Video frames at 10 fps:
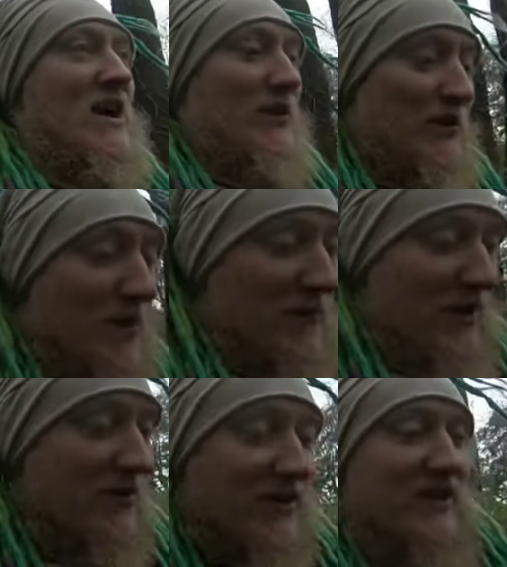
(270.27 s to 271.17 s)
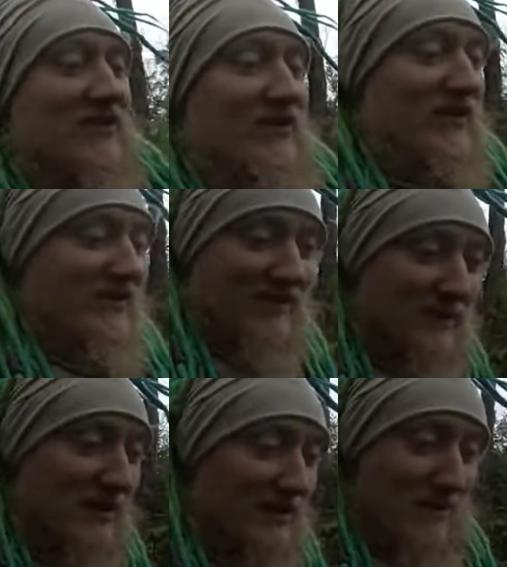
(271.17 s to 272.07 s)
to wear my own stuff
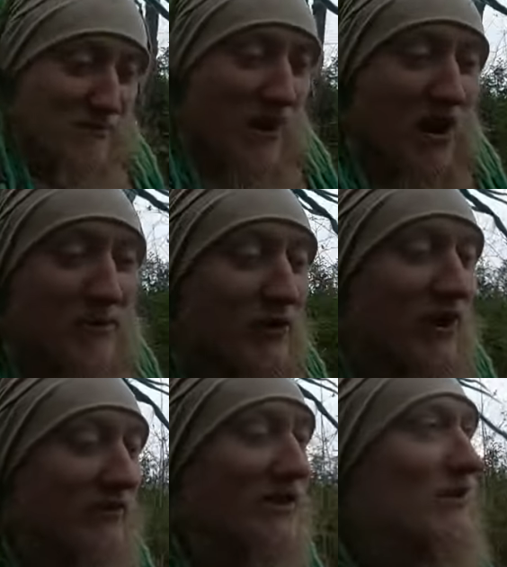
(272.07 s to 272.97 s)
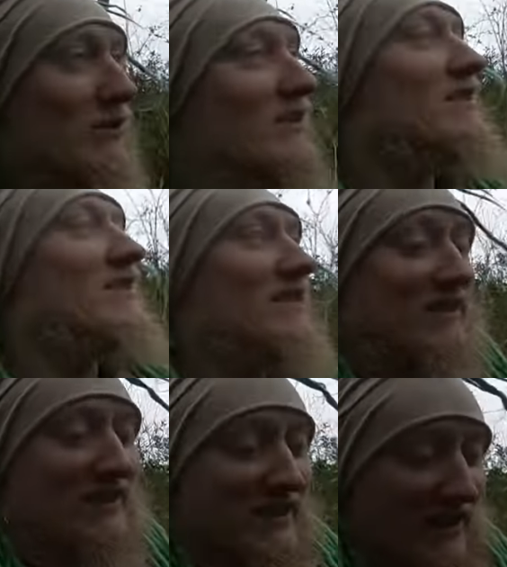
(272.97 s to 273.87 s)
because I'm creative too.
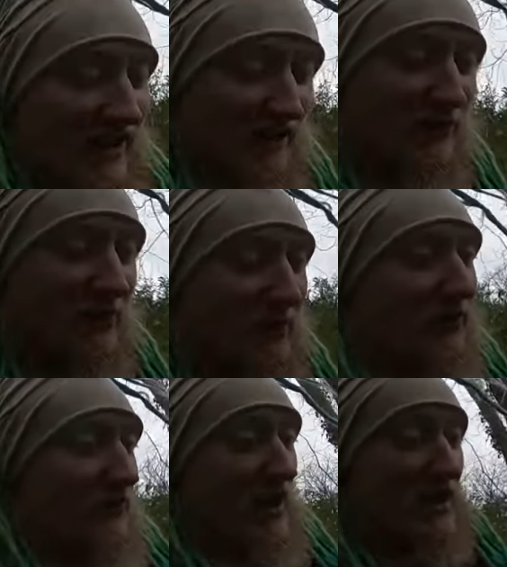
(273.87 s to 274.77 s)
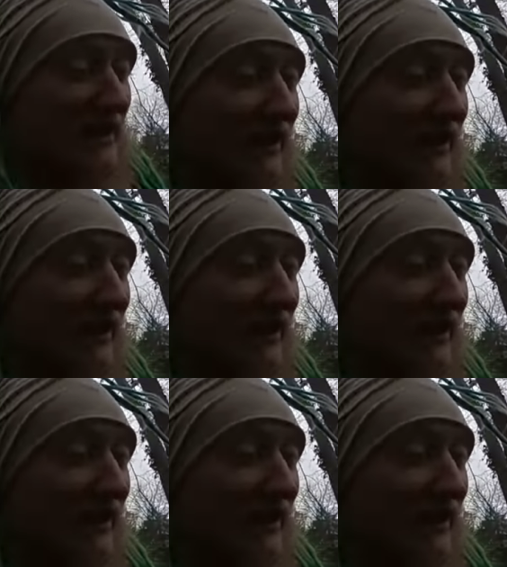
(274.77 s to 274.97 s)
I can also create.